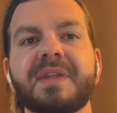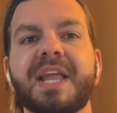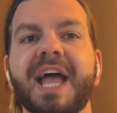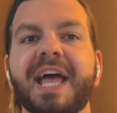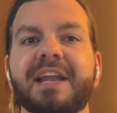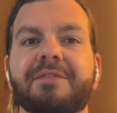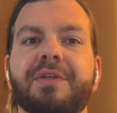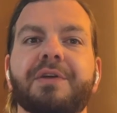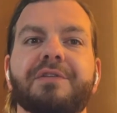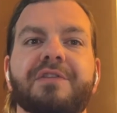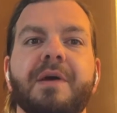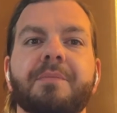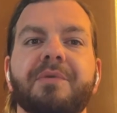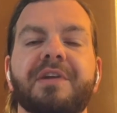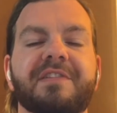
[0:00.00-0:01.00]
And if there's
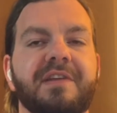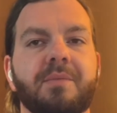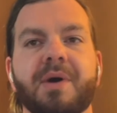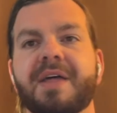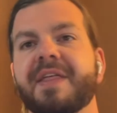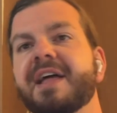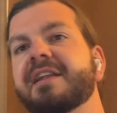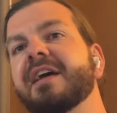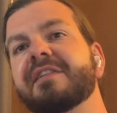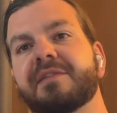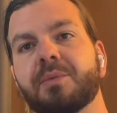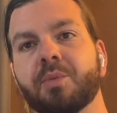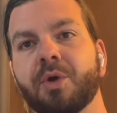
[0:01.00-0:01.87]
some reason why that doesn't